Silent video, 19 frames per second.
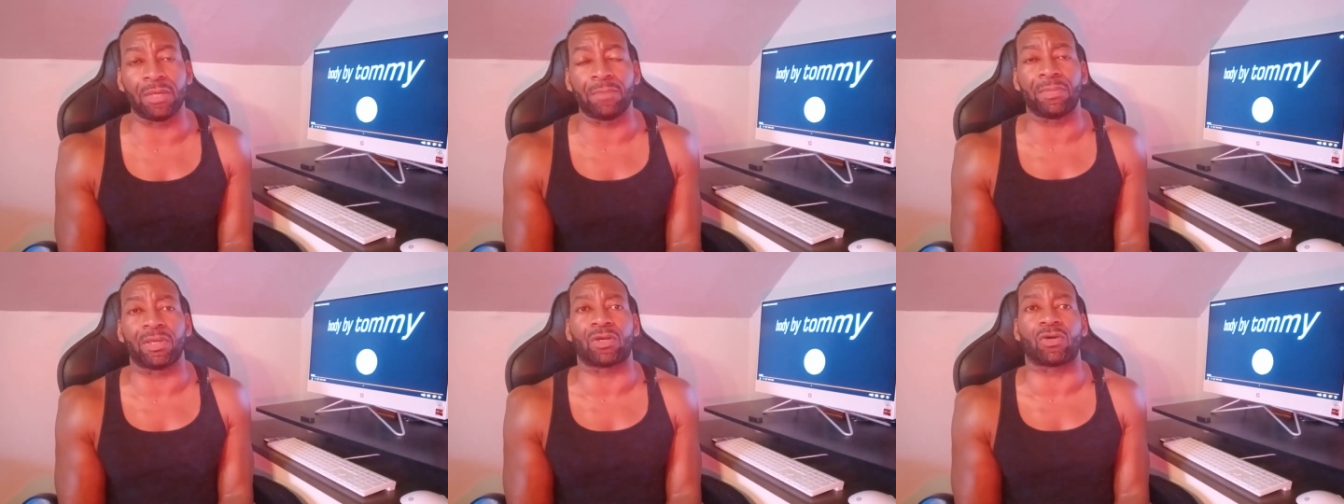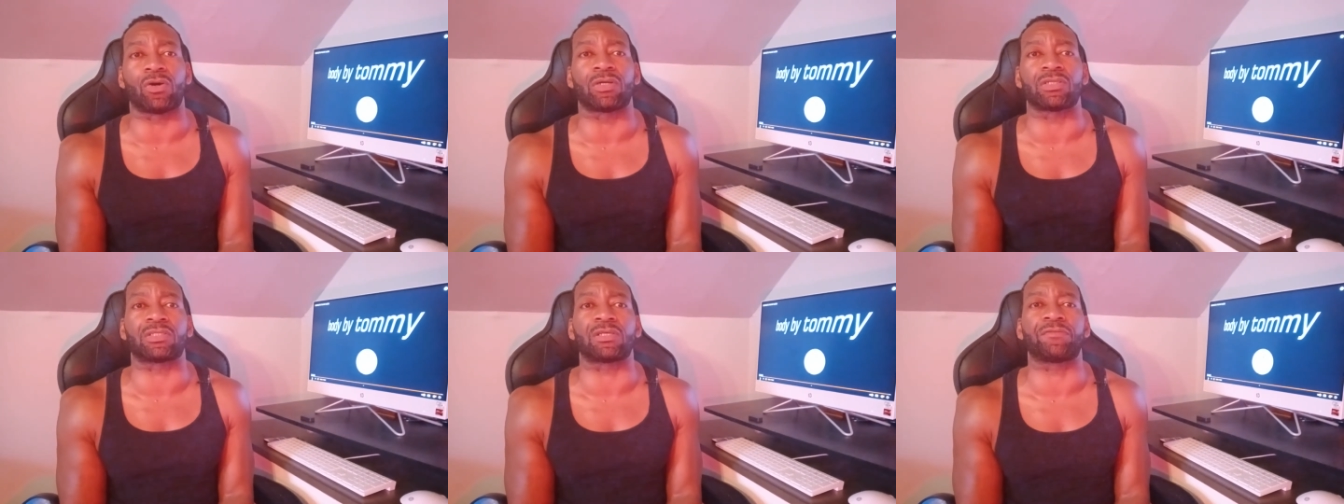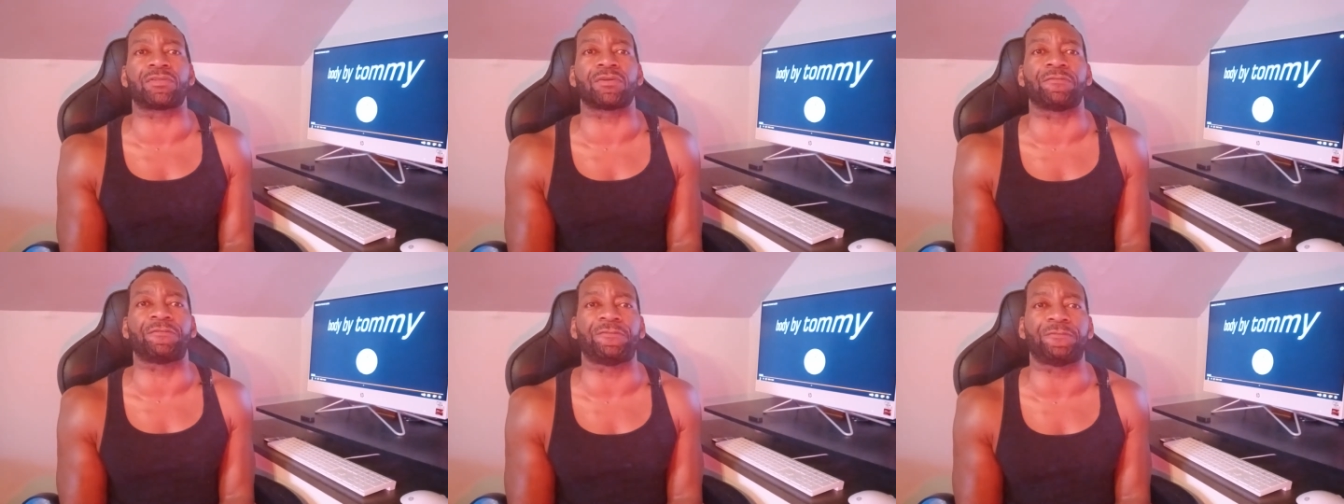because
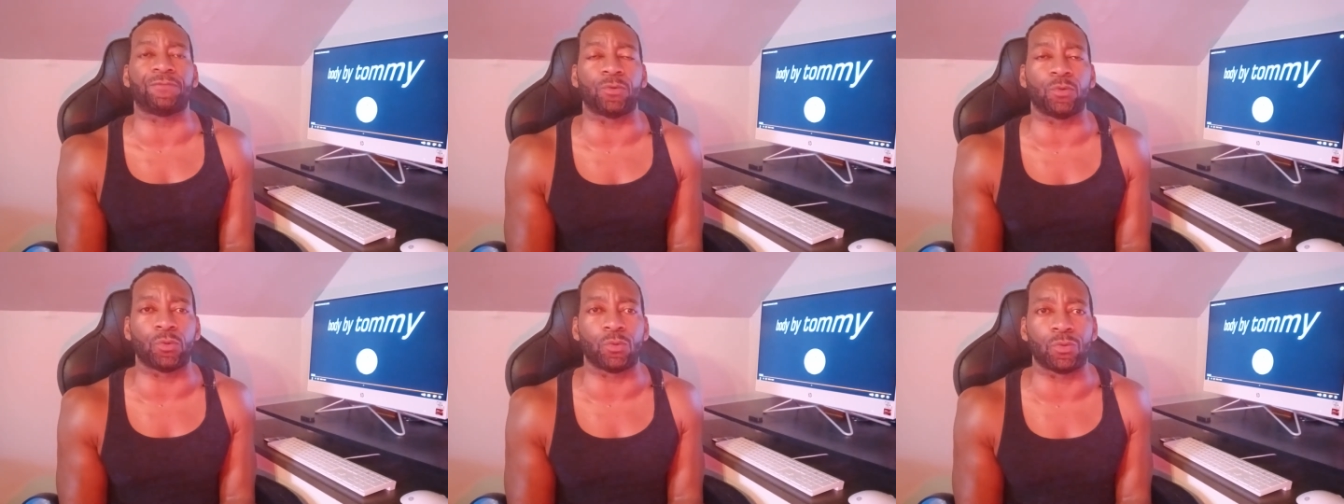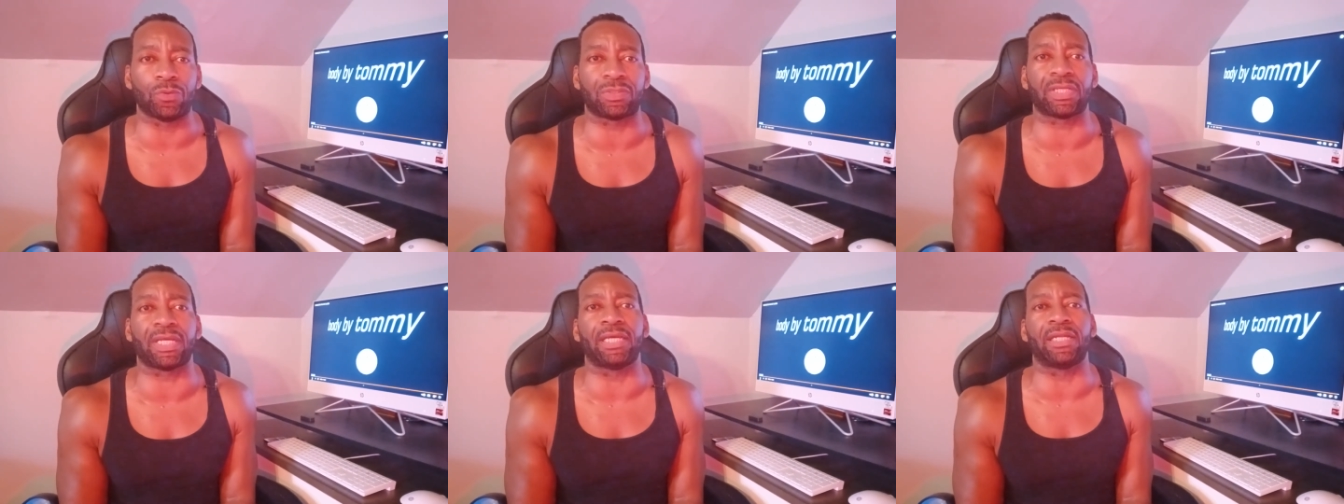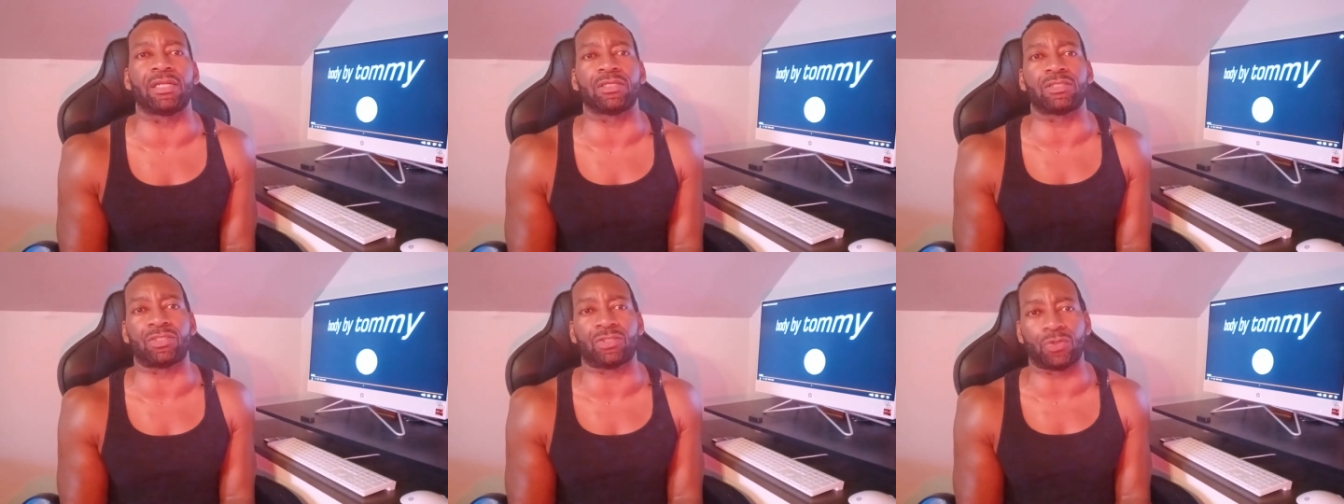of the foods
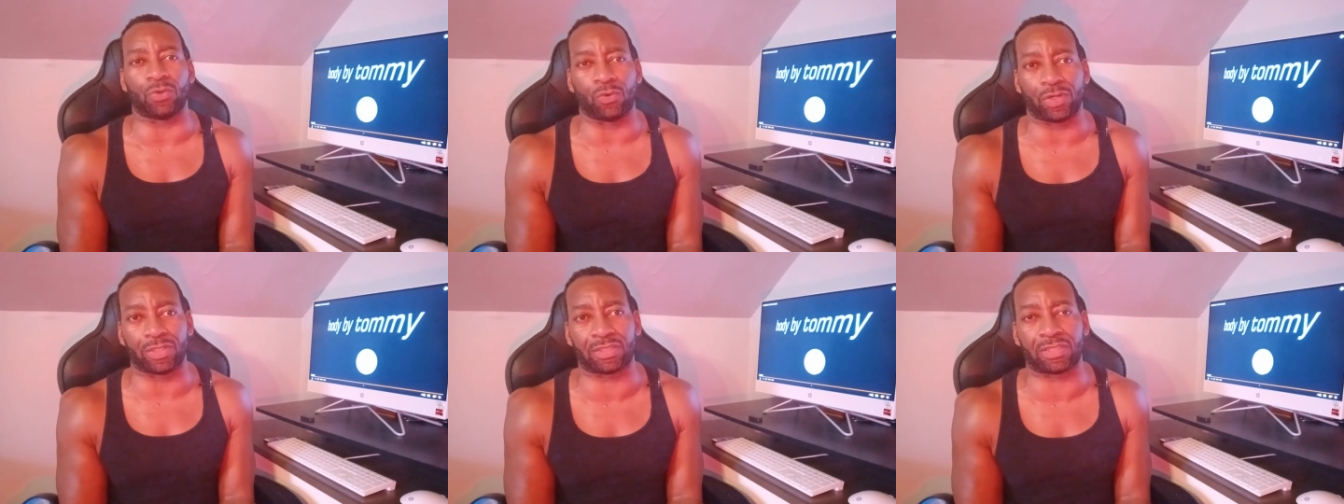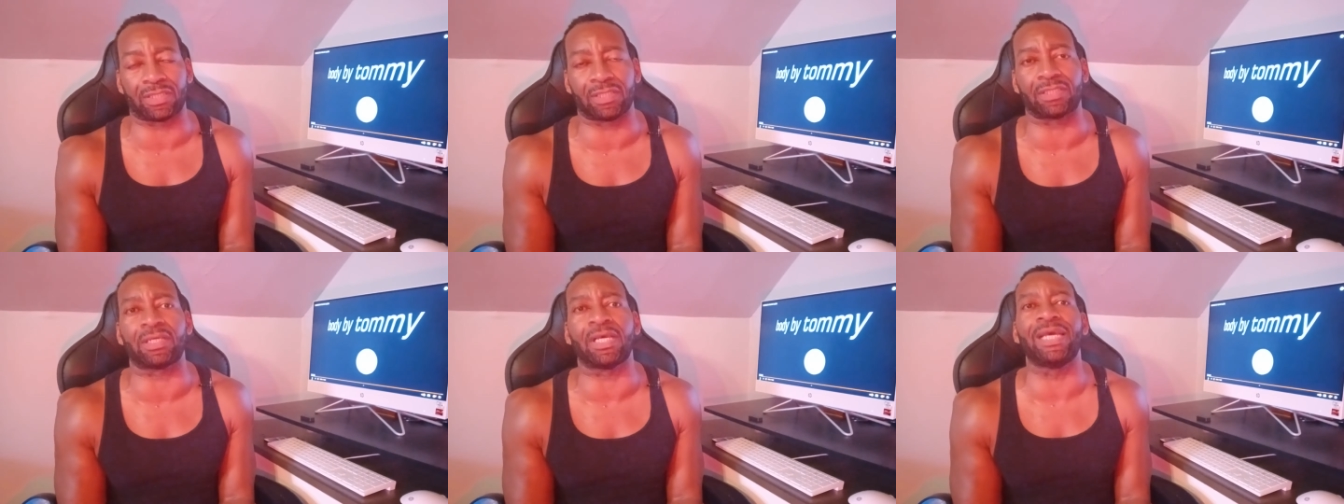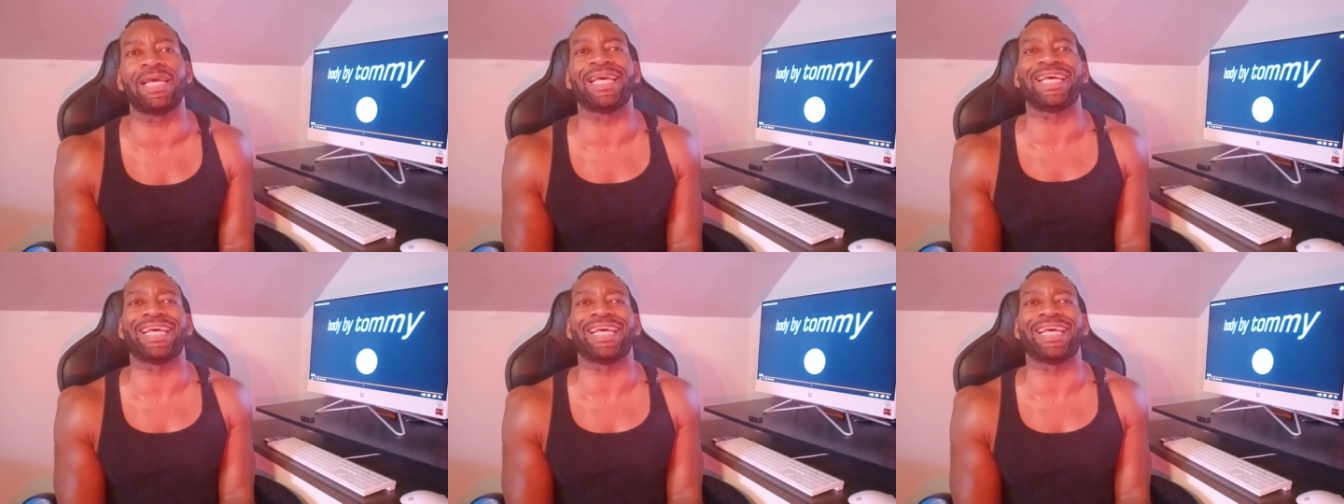and the choices